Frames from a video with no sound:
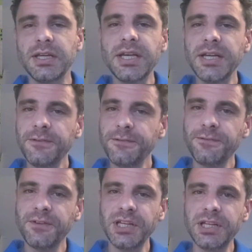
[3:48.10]
If
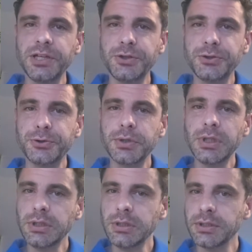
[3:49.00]
you
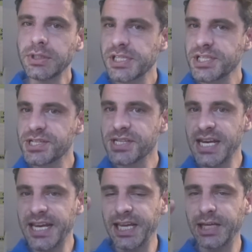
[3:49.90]

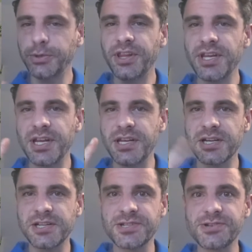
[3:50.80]
stay within the
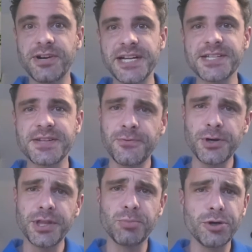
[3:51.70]
constraints of
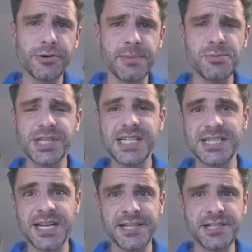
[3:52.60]
what the program was
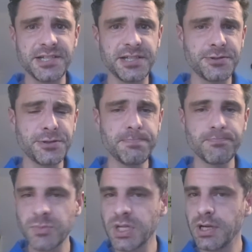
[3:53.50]
designed to do,
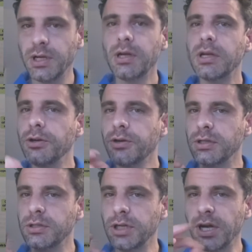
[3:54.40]
you
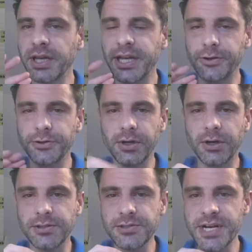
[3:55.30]
can knock out
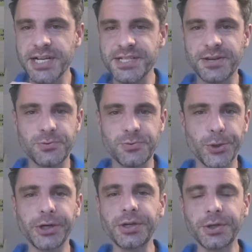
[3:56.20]
all kinds of good
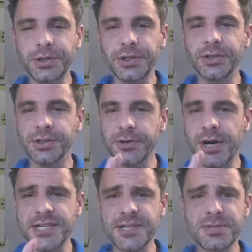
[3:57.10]
work. You can do
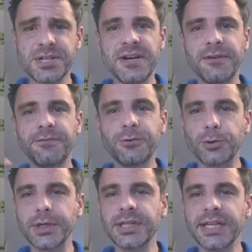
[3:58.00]
awesome stuff
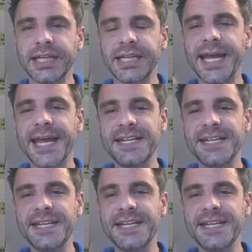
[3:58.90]
quickly and